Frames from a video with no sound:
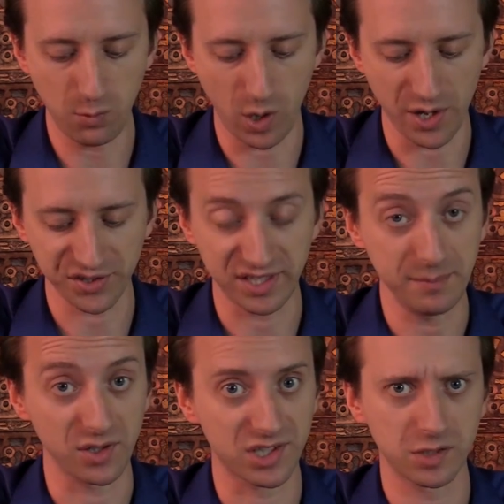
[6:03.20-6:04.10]
walls
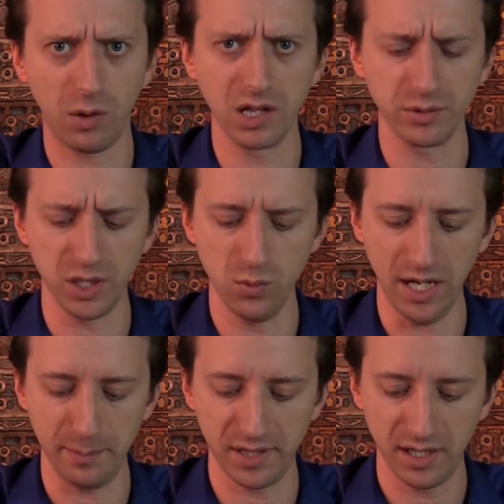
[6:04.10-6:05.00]
seem to swallow you
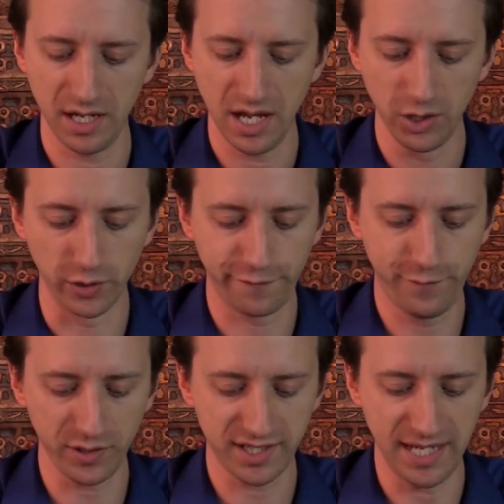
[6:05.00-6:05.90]
up. Your
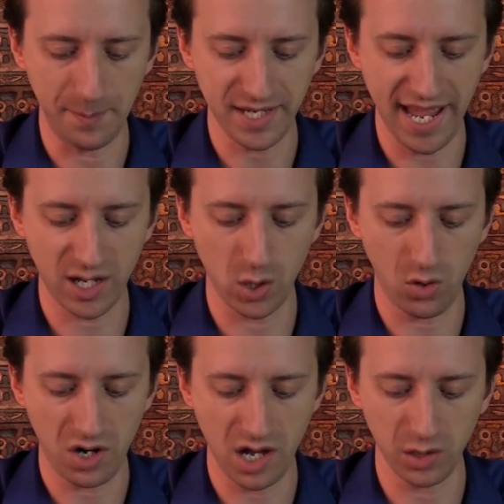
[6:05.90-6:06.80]
footsteps
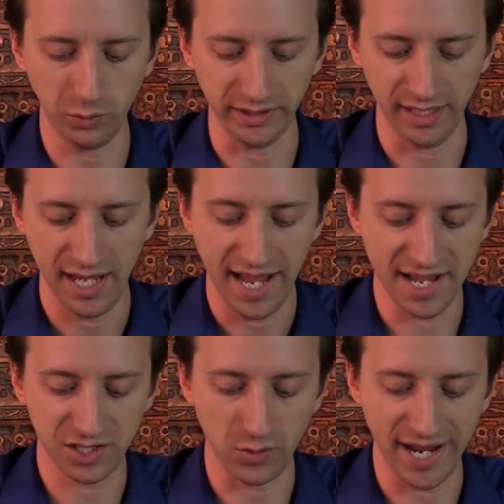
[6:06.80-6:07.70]
echo hollowly
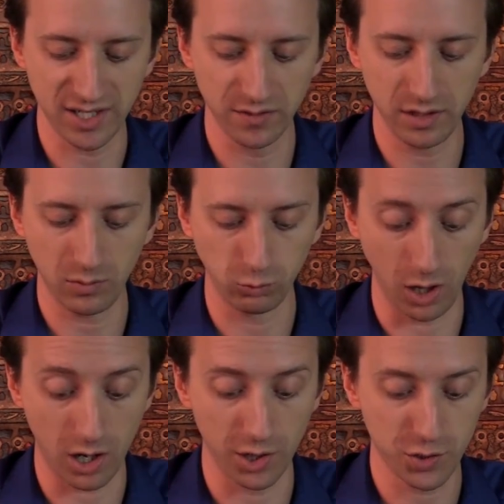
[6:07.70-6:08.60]
as you enter the
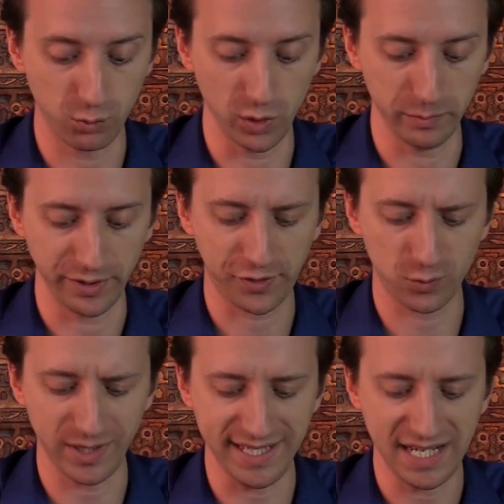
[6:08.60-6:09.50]
large room with
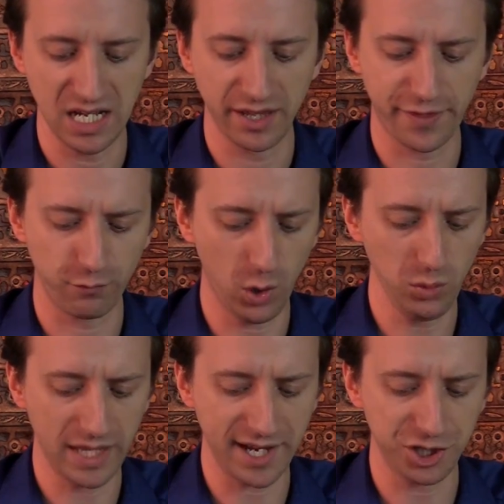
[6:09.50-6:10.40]
three
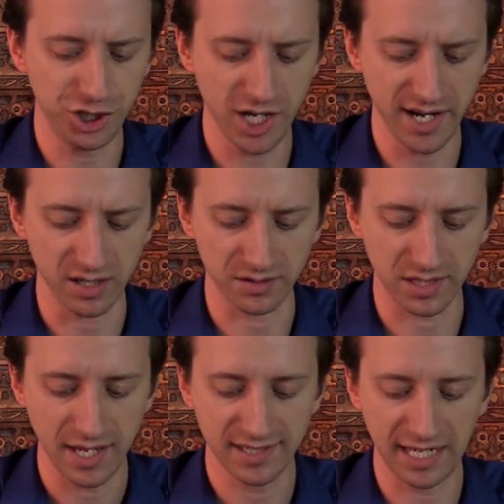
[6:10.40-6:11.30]
throne-like
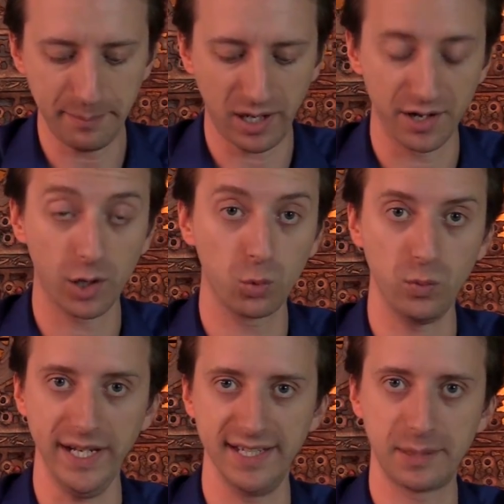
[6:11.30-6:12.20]
chairs set upon a
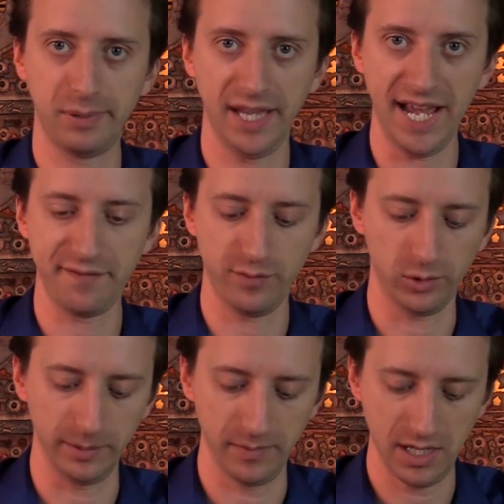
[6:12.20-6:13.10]
raised platform.